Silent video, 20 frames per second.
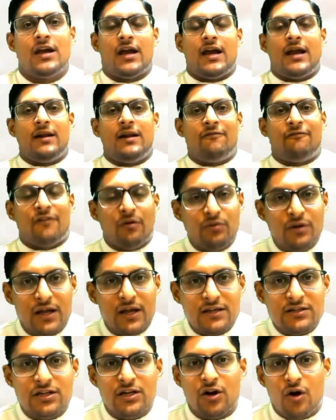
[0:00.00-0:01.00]
and
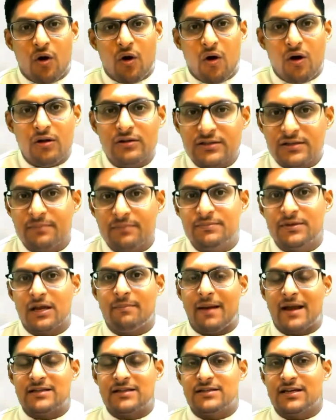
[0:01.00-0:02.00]
foundation all
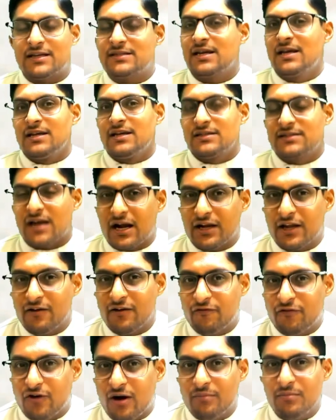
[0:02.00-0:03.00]
subject batches
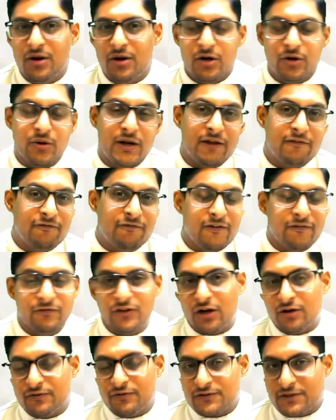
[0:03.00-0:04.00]
starting from
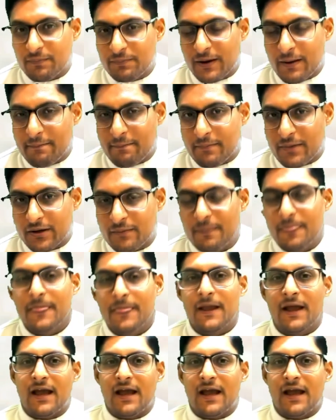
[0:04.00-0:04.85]
25th of September.